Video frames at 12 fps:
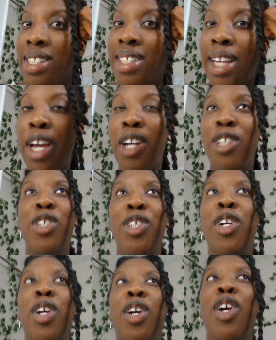Ben's
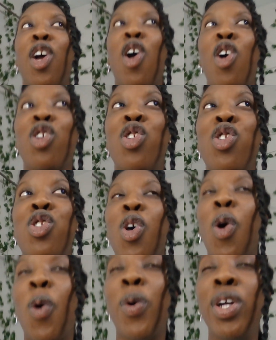character
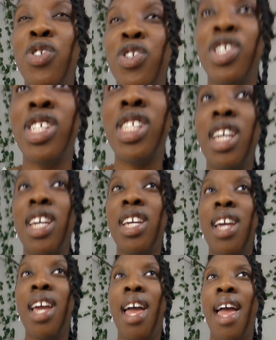so
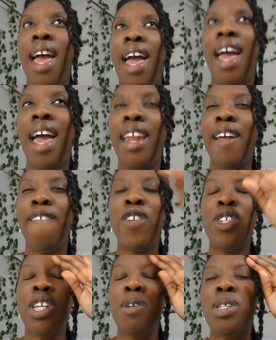interesting. And
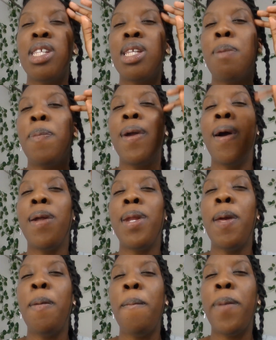at first I was sleeping
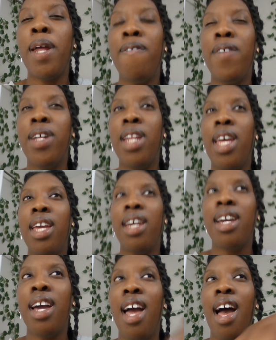on him, but I feel
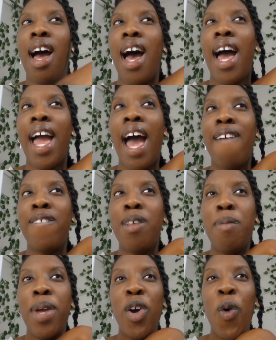like I have
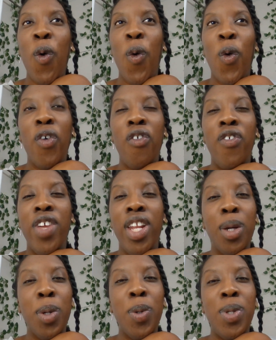to make a whole
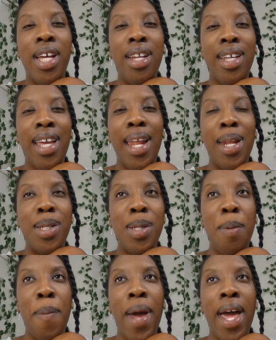video
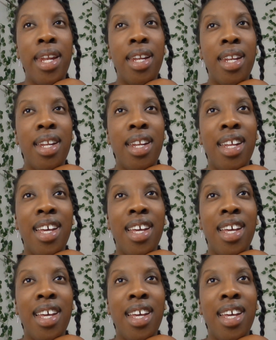dedicated to Ben.